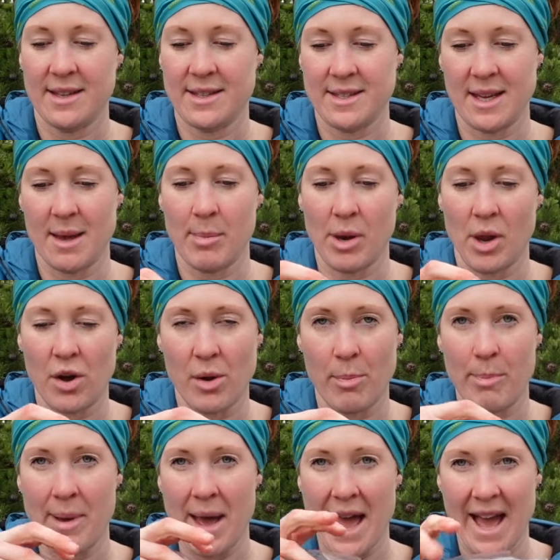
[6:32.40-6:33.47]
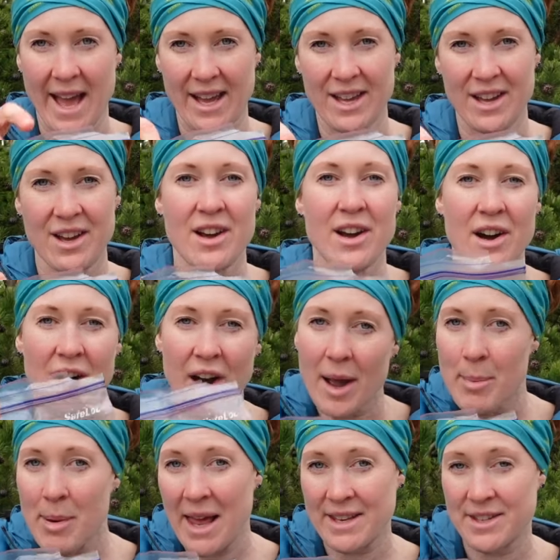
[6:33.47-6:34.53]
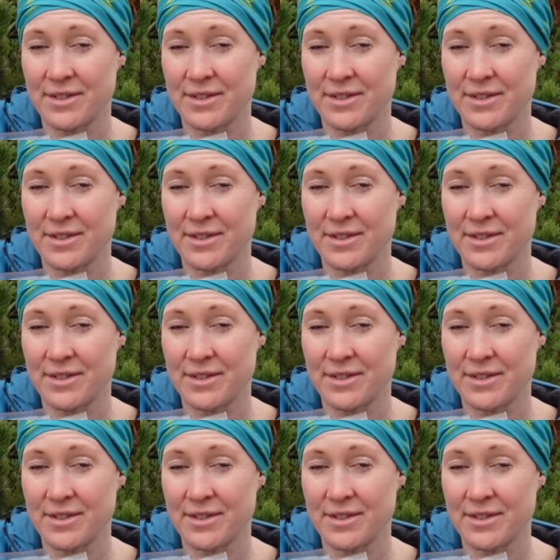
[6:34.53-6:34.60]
Ziploc bag. I plan